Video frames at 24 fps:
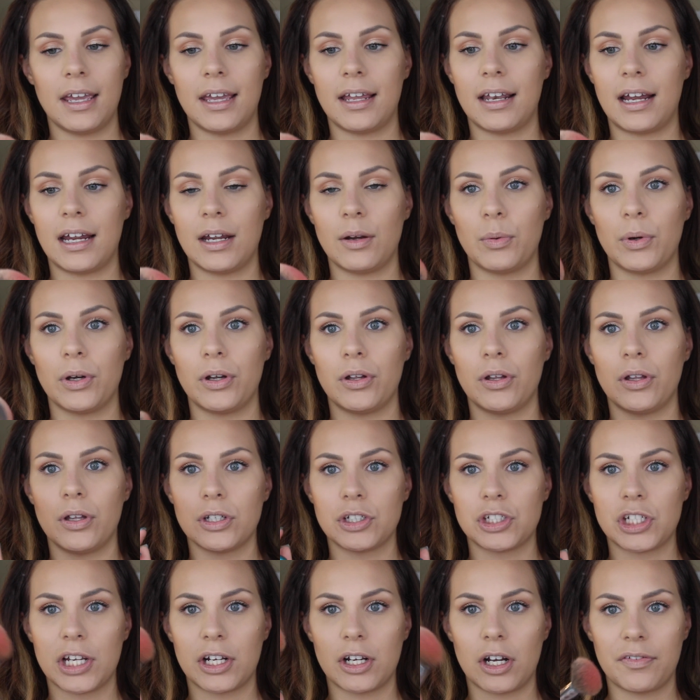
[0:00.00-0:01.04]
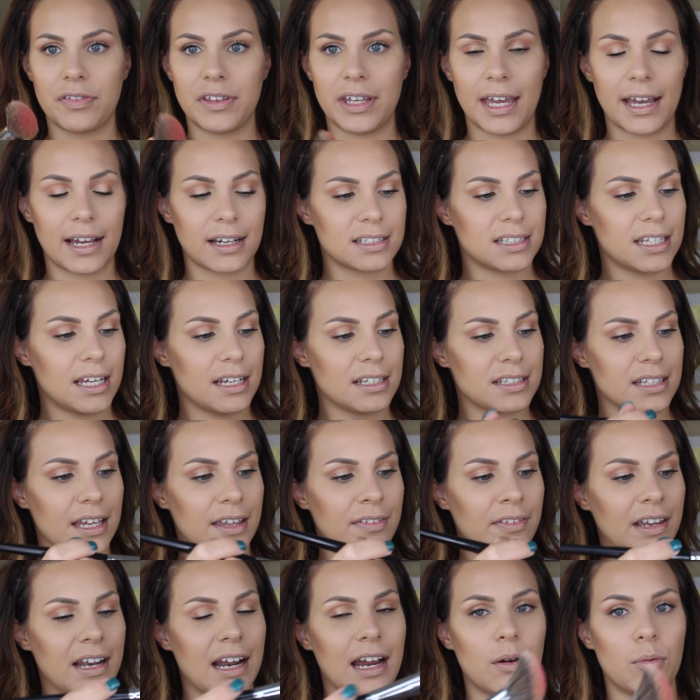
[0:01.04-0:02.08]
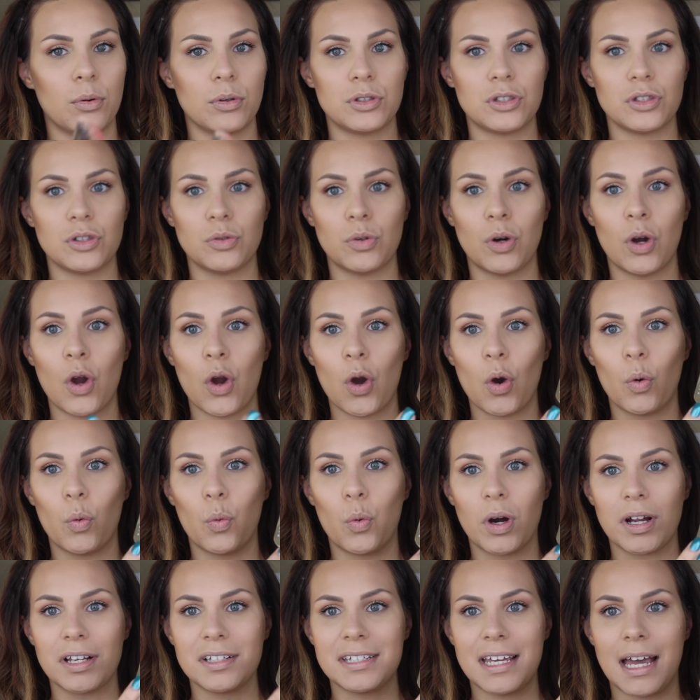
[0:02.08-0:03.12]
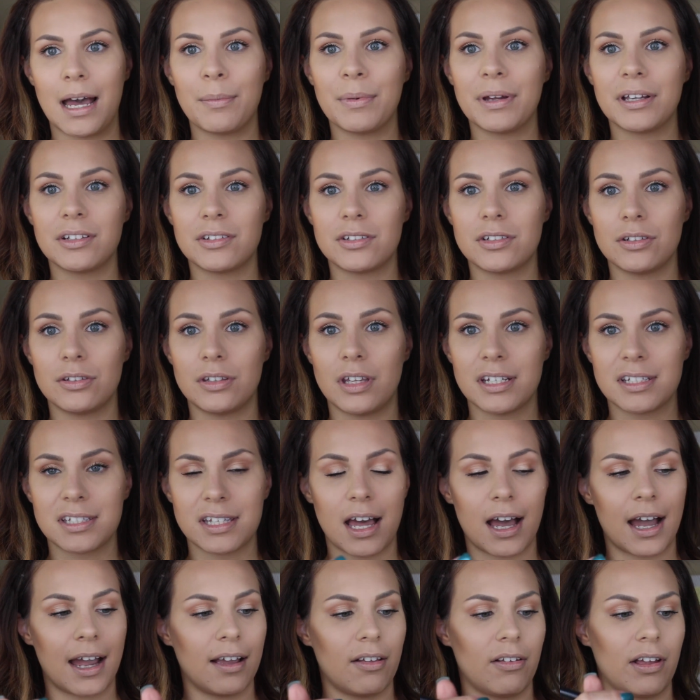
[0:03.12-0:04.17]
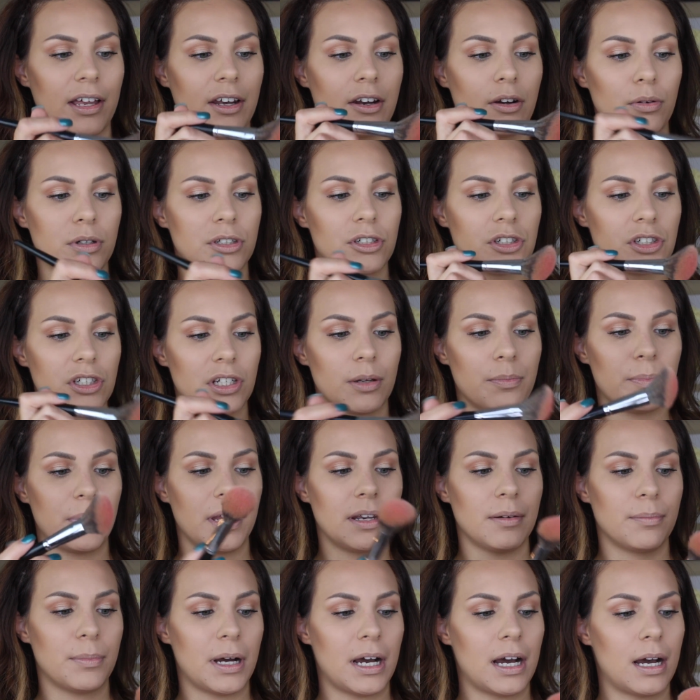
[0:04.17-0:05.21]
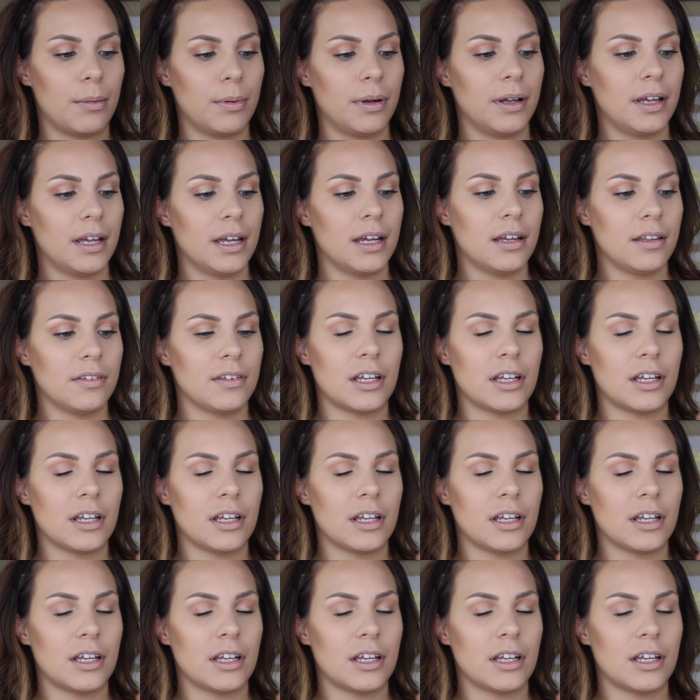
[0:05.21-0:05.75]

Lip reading: and I will shake off the excess, and then I will do 1 dab into this highlighter, which is Champagne Pop.